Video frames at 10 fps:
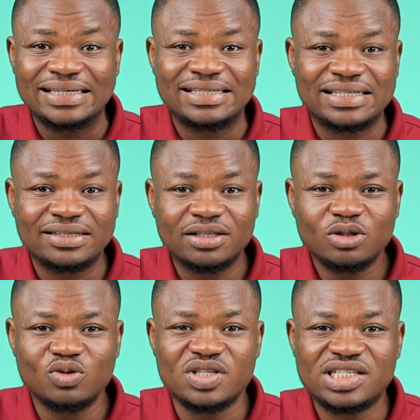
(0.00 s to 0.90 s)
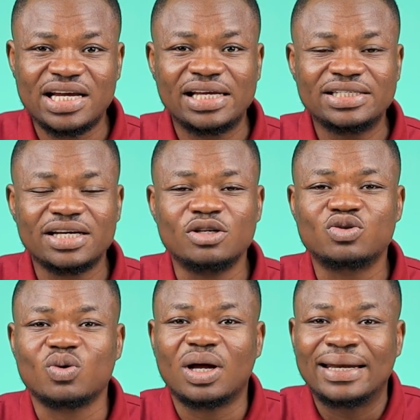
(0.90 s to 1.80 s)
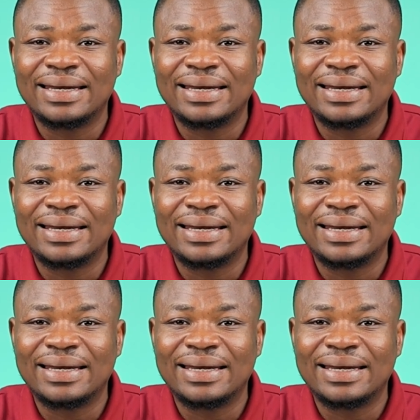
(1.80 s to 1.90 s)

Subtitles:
d to change into